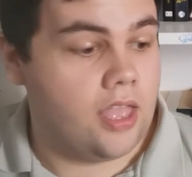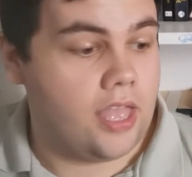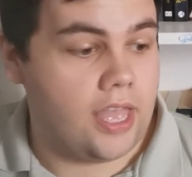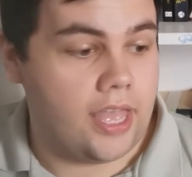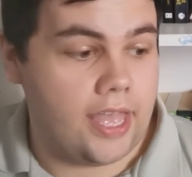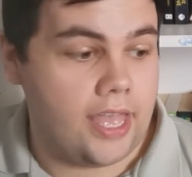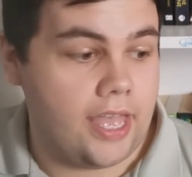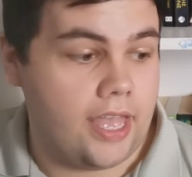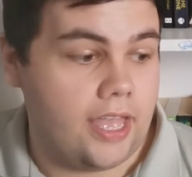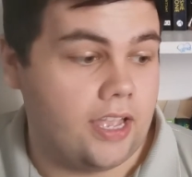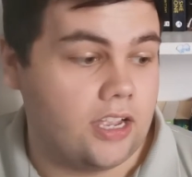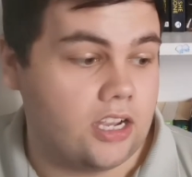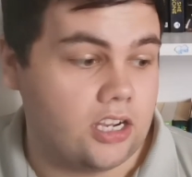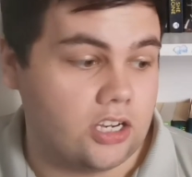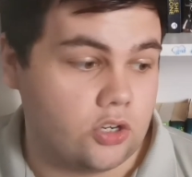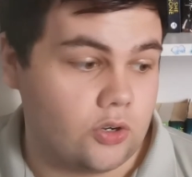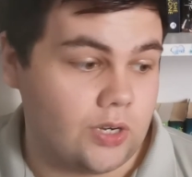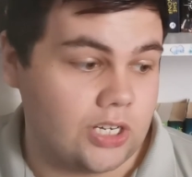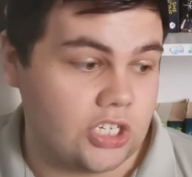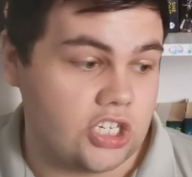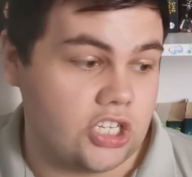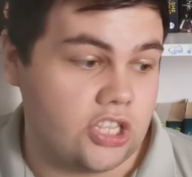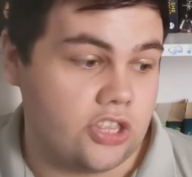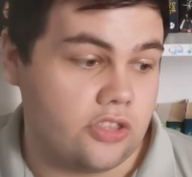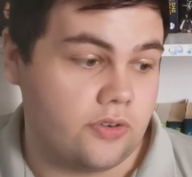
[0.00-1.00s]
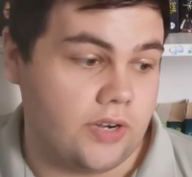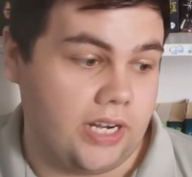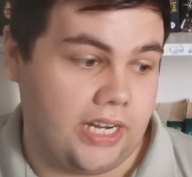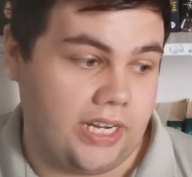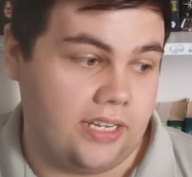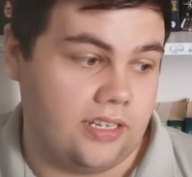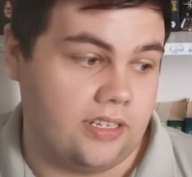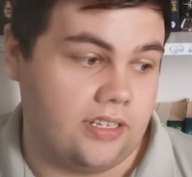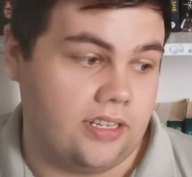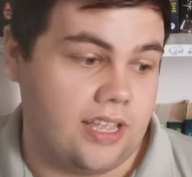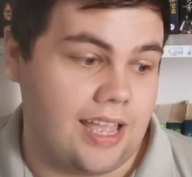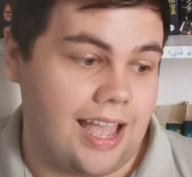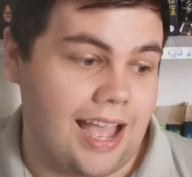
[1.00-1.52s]
Uh, question three.
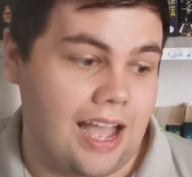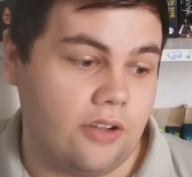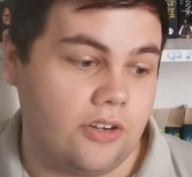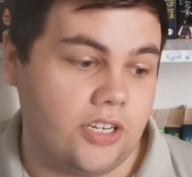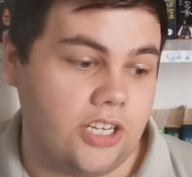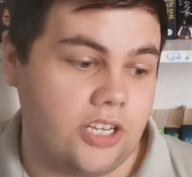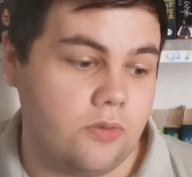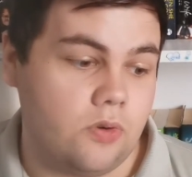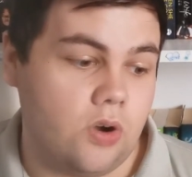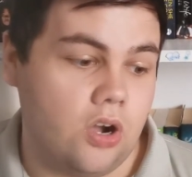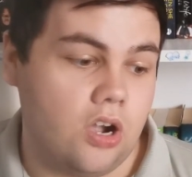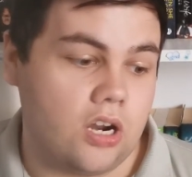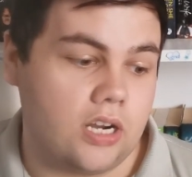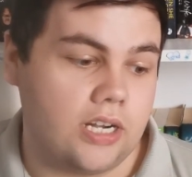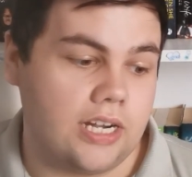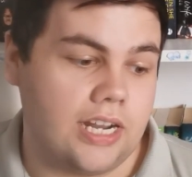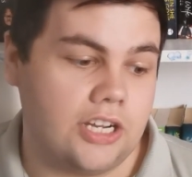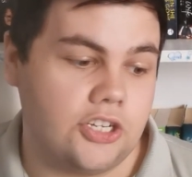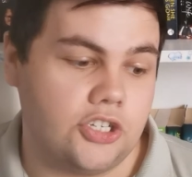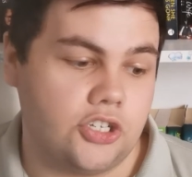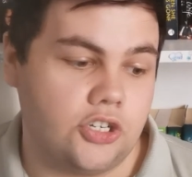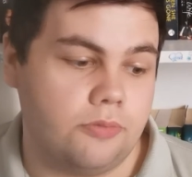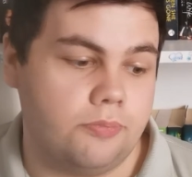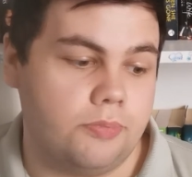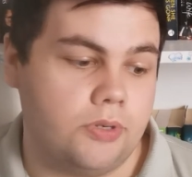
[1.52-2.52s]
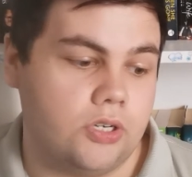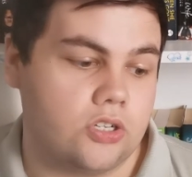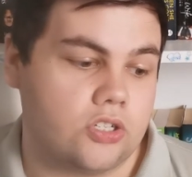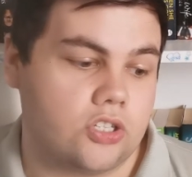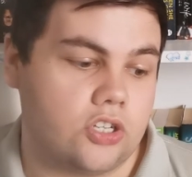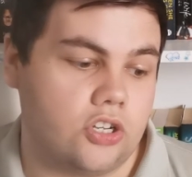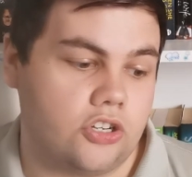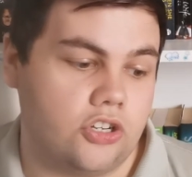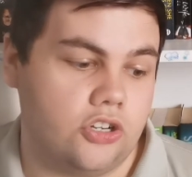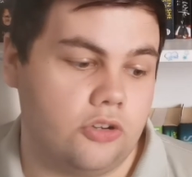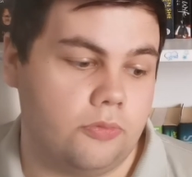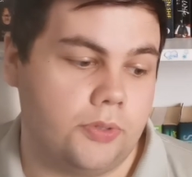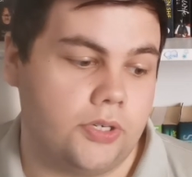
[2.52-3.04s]
How do you organise your books
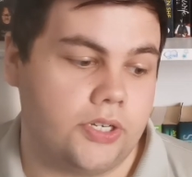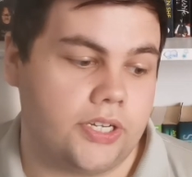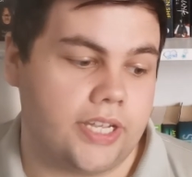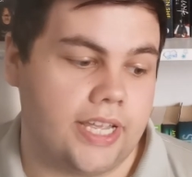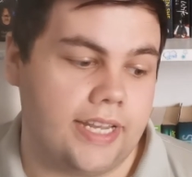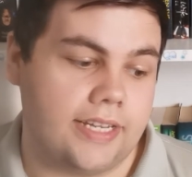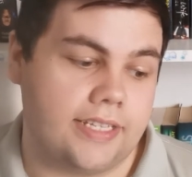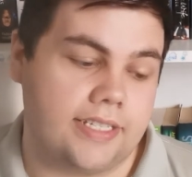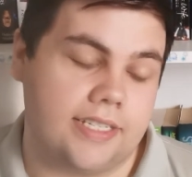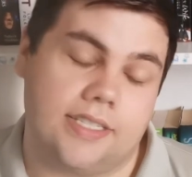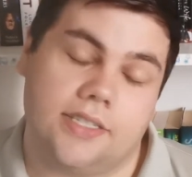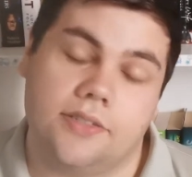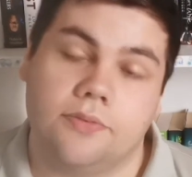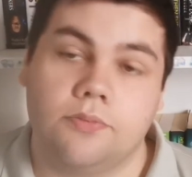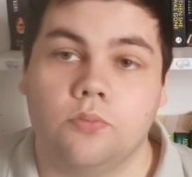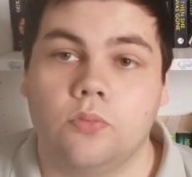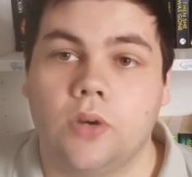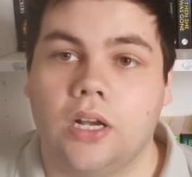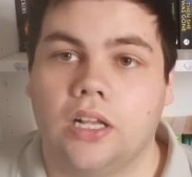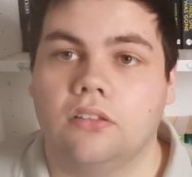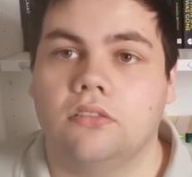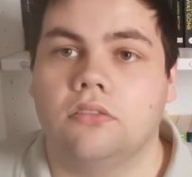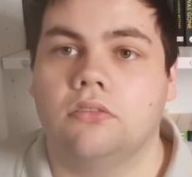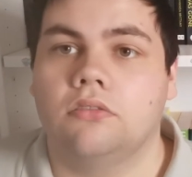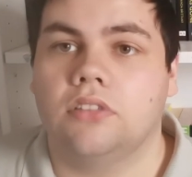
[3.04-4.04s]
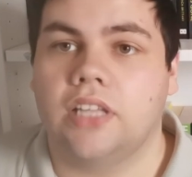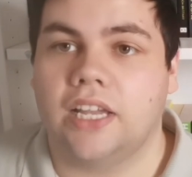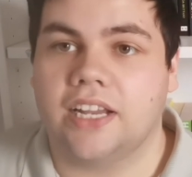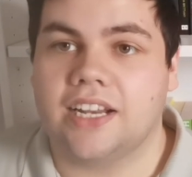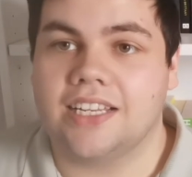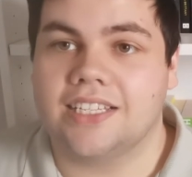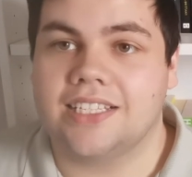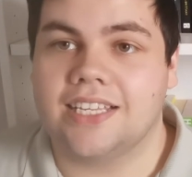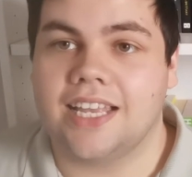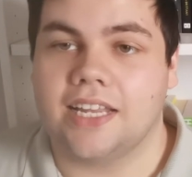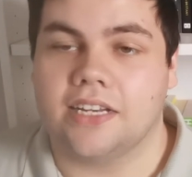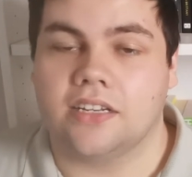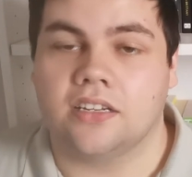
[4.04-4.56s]
on your bookcases? Well, like
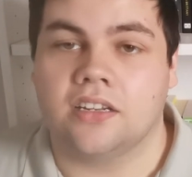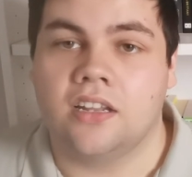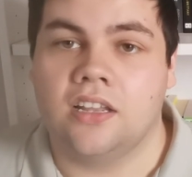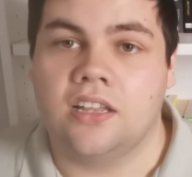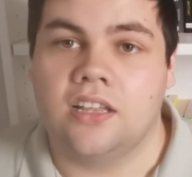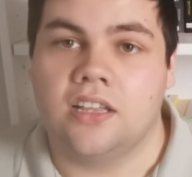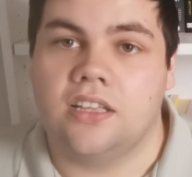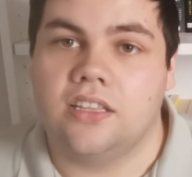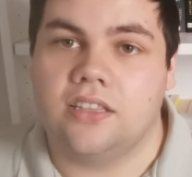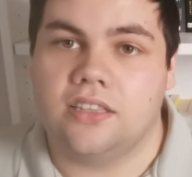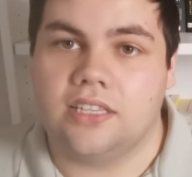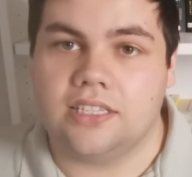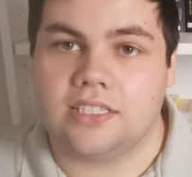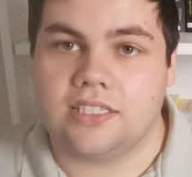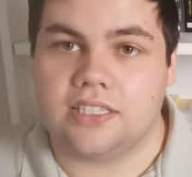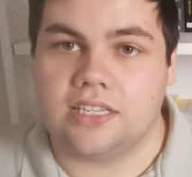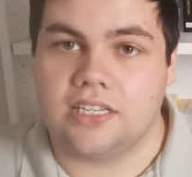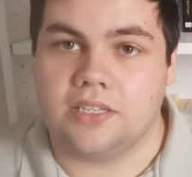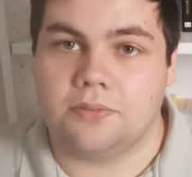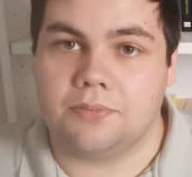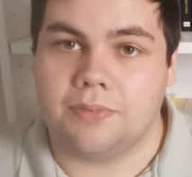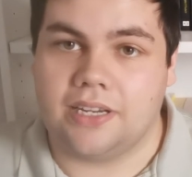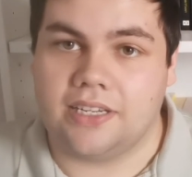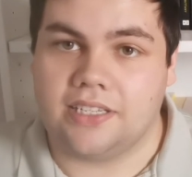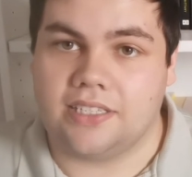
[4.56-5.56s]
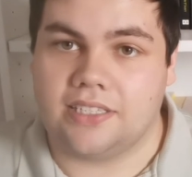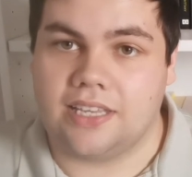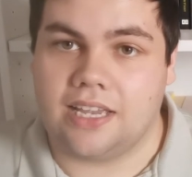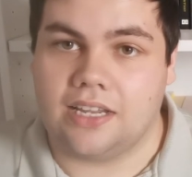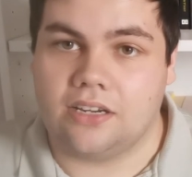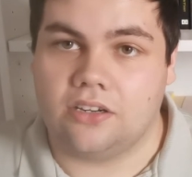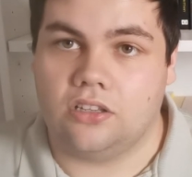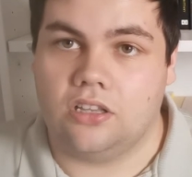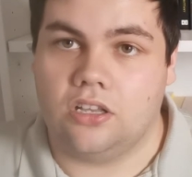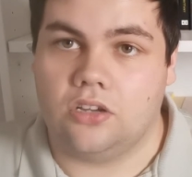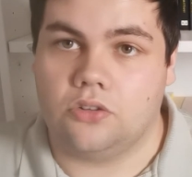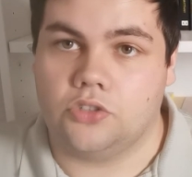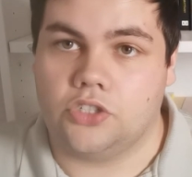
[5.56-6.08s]
I said, this is my
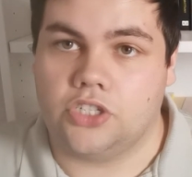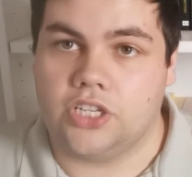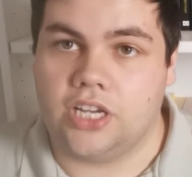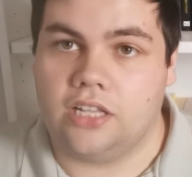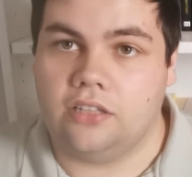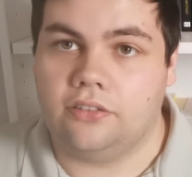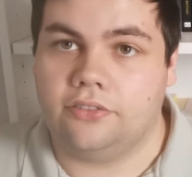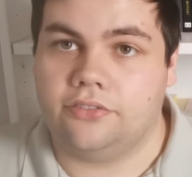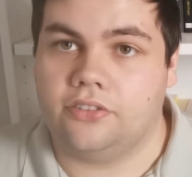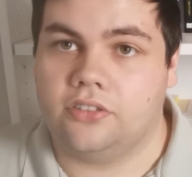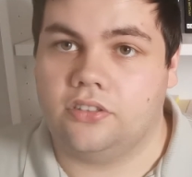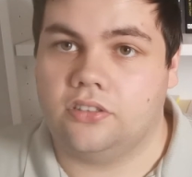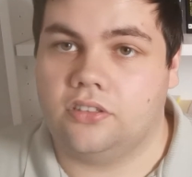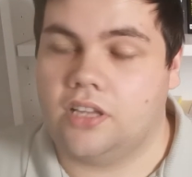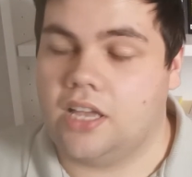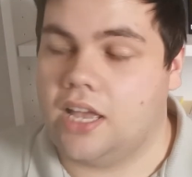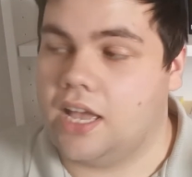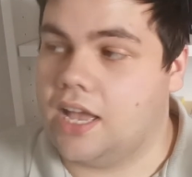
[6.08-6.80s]
standalone shelf.